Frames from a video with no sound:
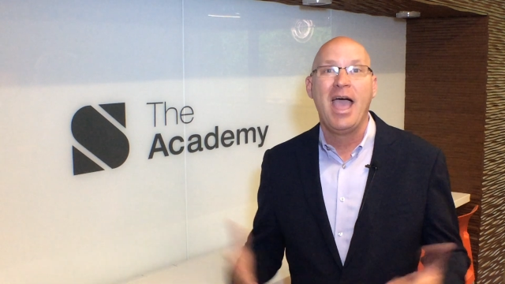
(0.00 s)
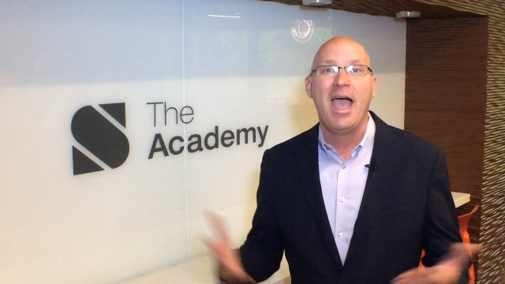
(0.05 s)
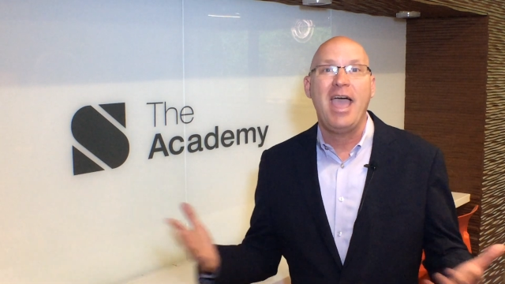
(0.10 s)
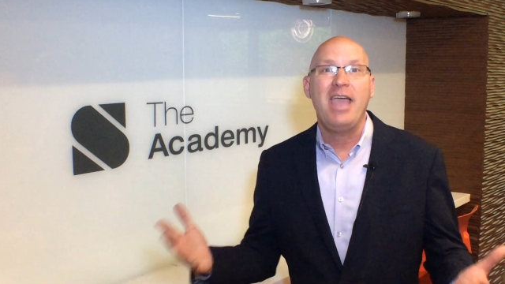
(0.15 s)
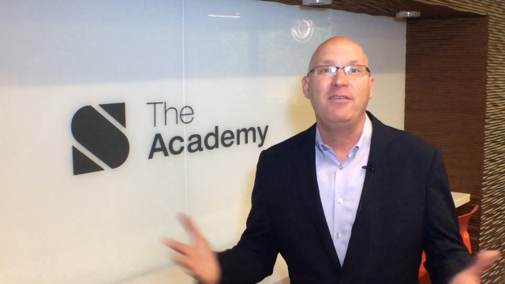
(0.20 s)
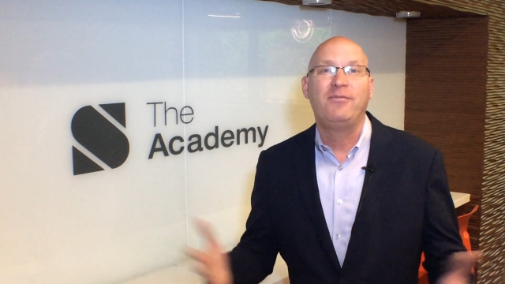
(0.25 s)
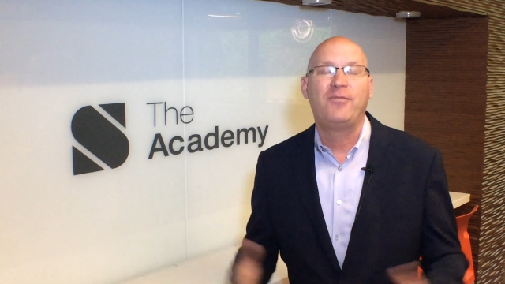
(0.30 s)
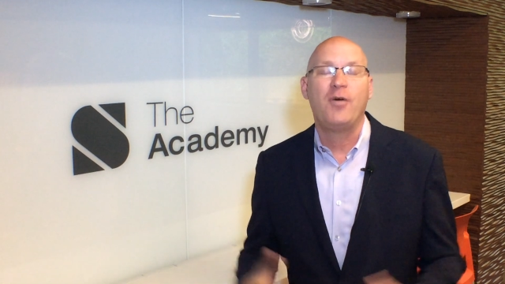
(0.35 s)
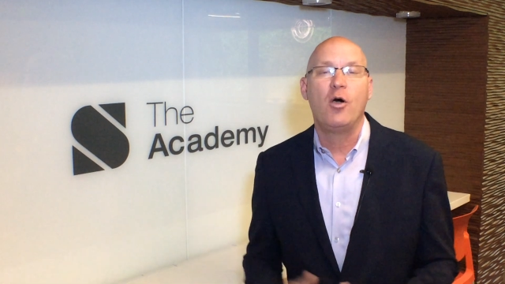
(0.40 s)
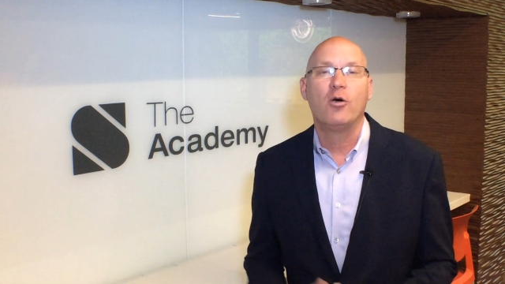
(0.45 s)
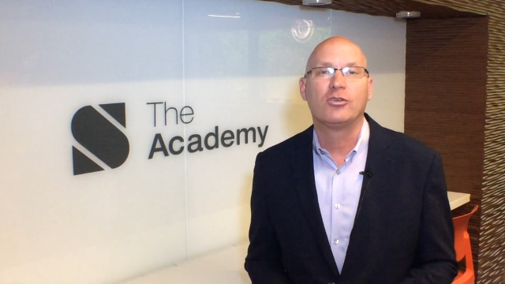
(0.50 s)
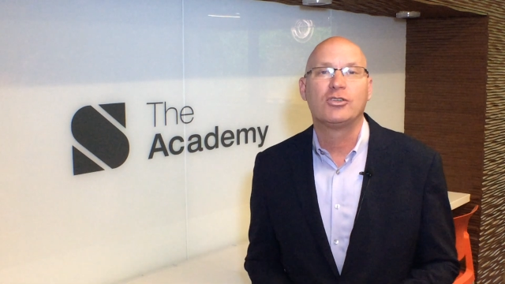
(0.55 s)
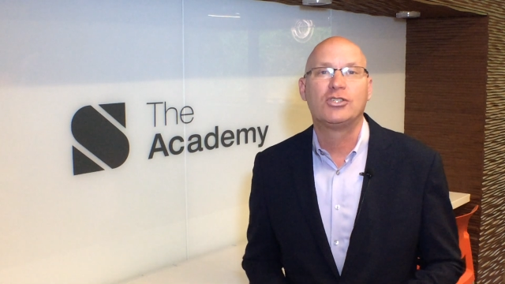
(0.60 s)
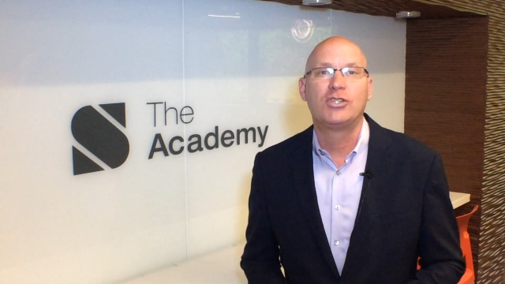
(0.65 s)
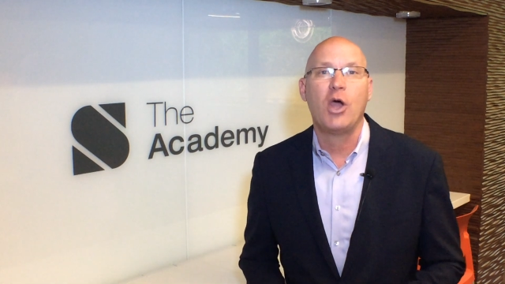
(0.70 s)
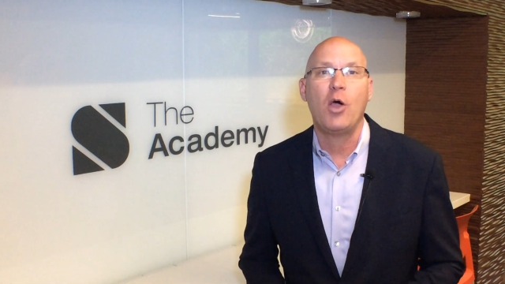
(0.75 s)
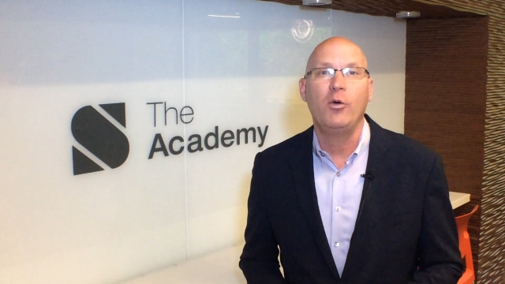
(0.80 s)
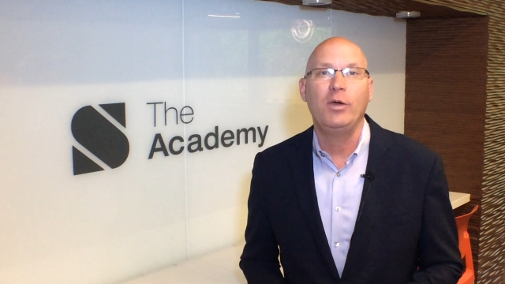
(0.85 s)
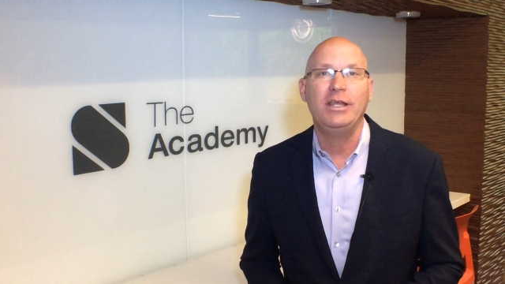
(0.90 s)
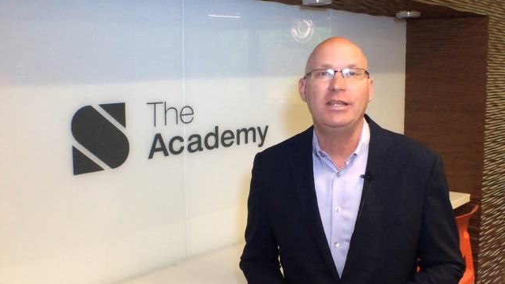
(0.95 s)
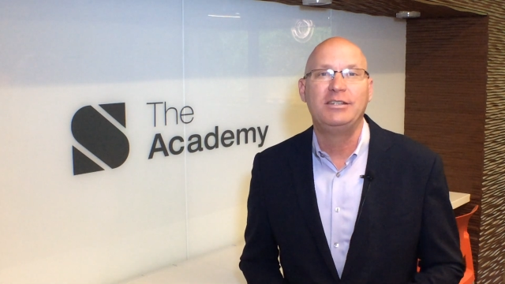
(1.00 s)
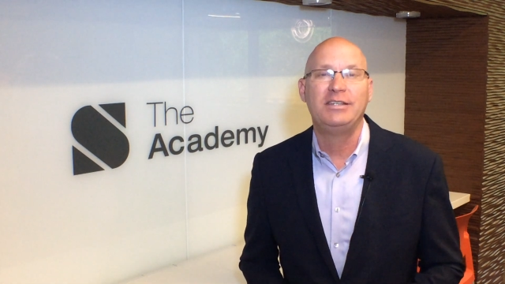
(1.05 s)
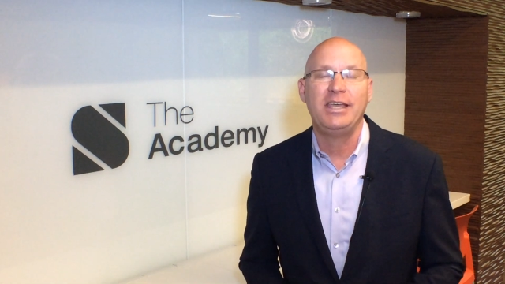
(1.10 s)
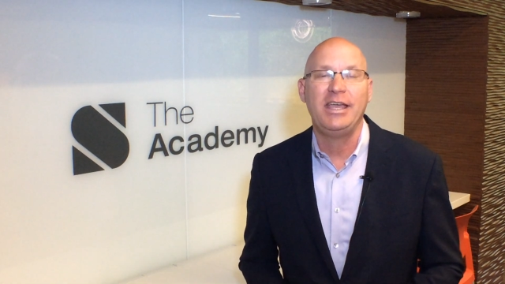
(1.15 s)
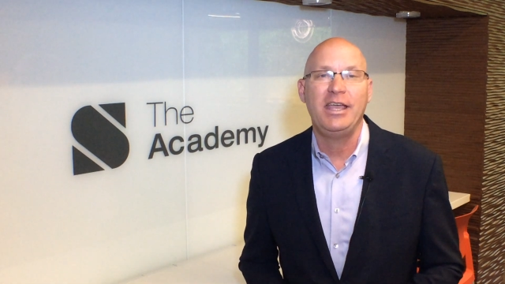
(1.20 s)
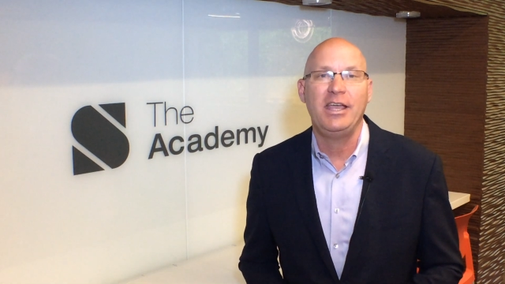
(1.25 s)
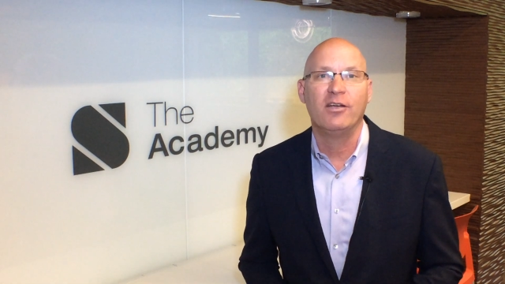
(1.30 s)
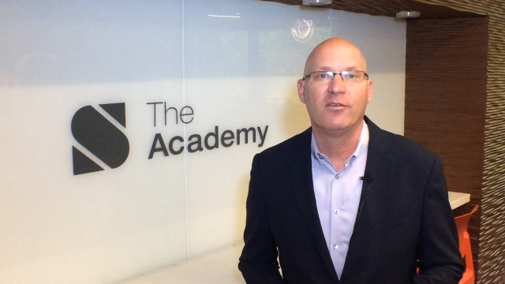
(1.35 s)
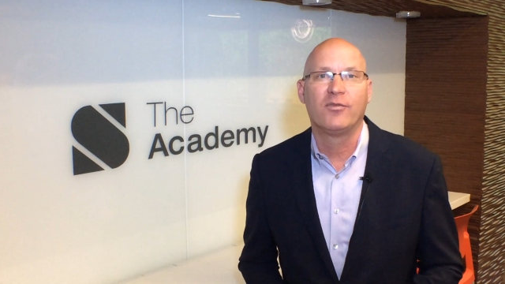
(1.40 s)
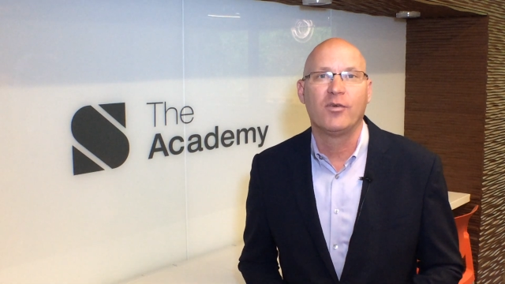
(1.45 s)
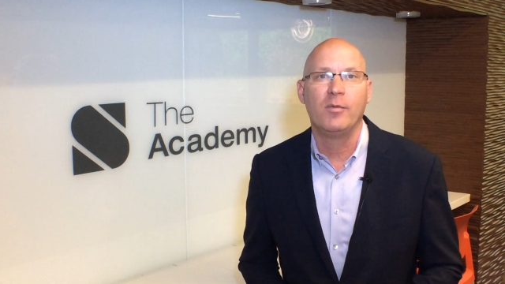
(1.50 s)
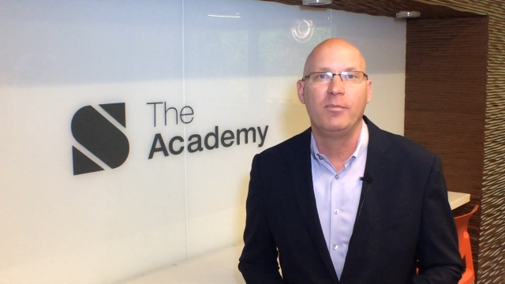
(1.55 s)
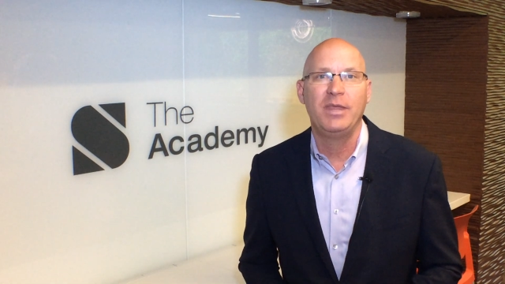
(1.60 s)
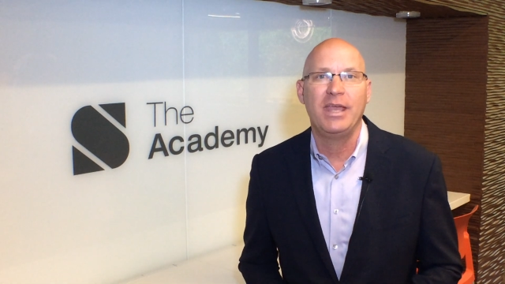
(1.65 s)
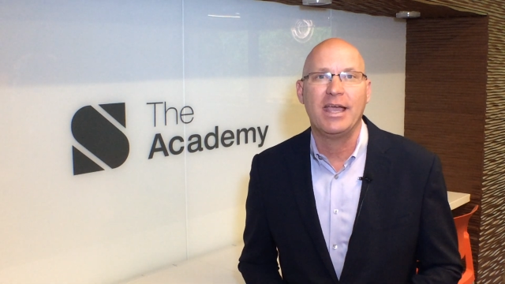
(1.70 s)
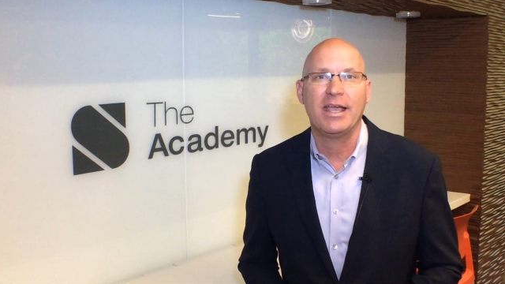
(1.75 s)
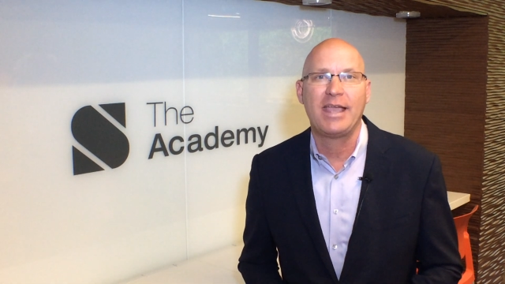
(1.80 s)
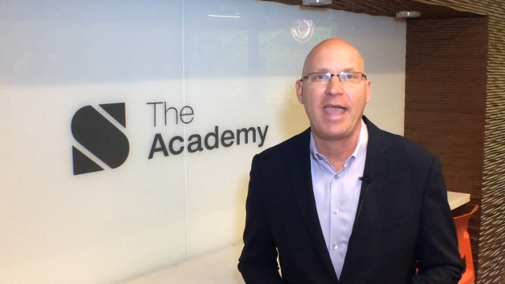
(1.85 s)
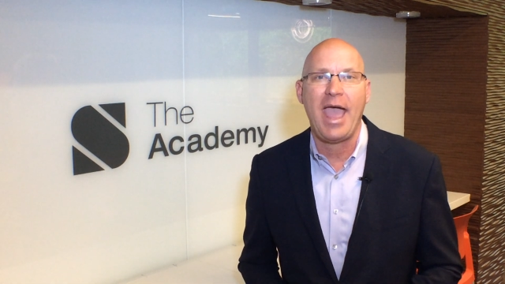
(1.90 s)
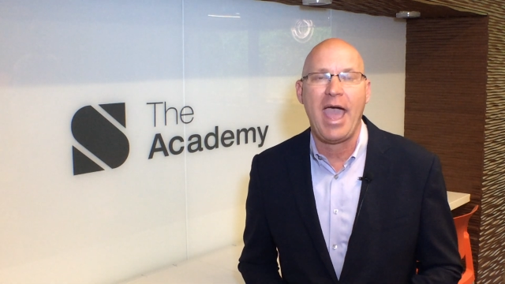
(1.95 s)
Hey folks, Tony D here from the
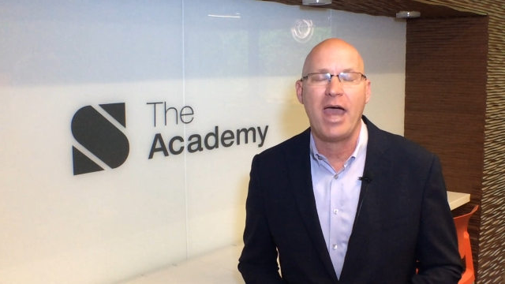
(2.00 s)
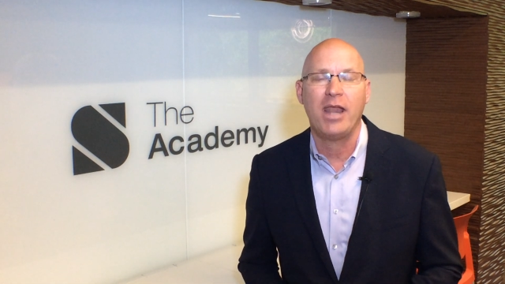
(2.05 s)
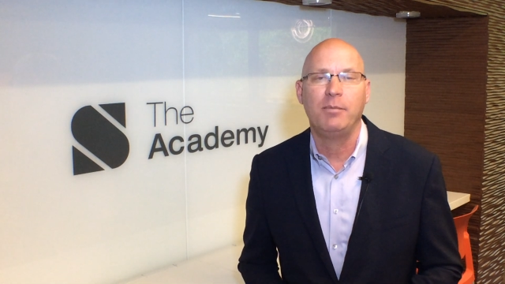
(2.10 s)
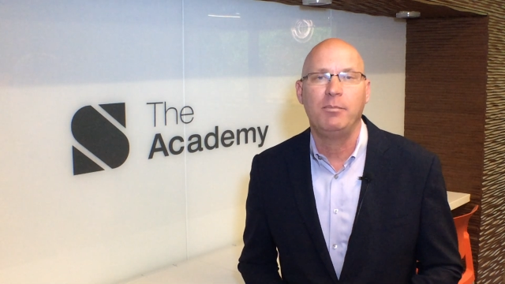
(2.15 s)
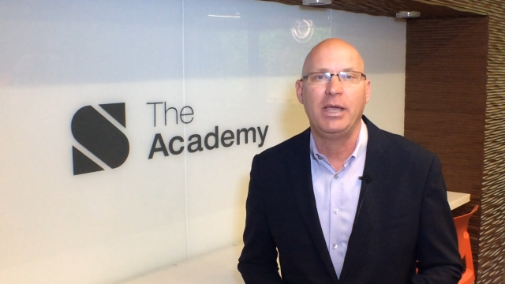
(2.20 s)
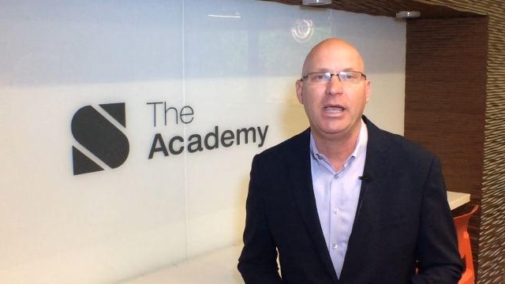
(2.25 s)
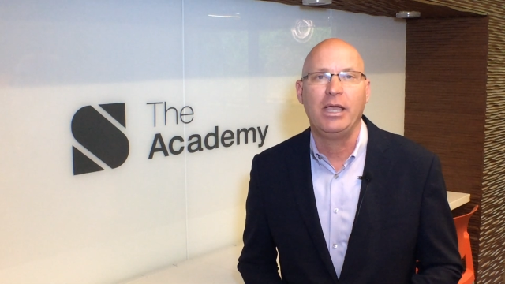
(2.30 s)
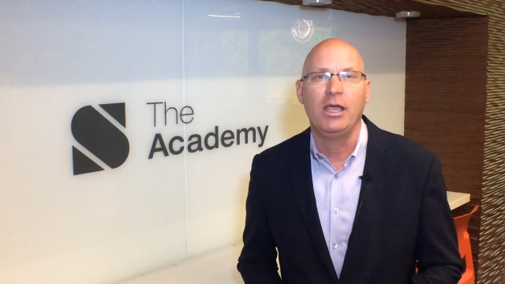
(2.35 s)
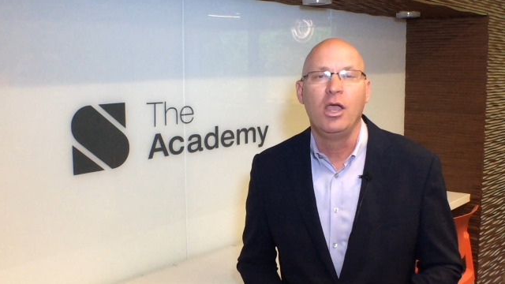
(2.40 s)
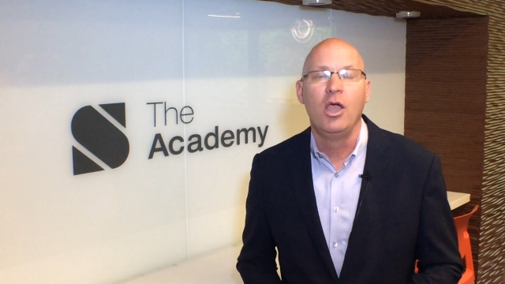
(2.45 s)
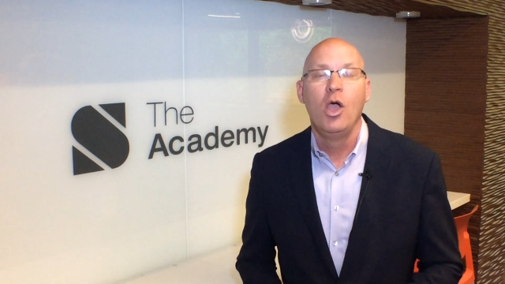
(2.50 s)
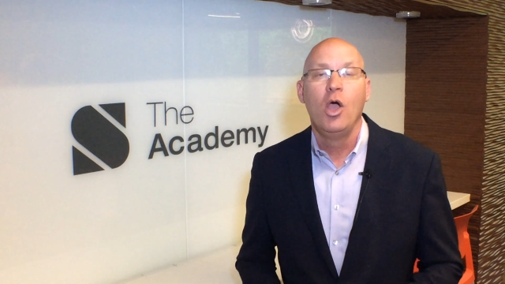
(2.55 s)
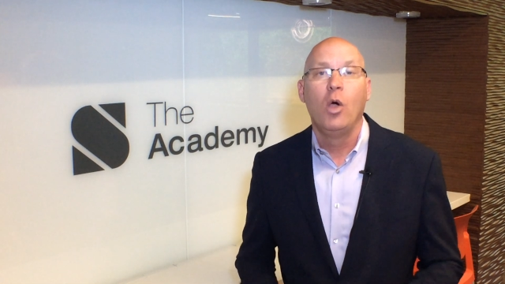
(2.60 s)
Academy.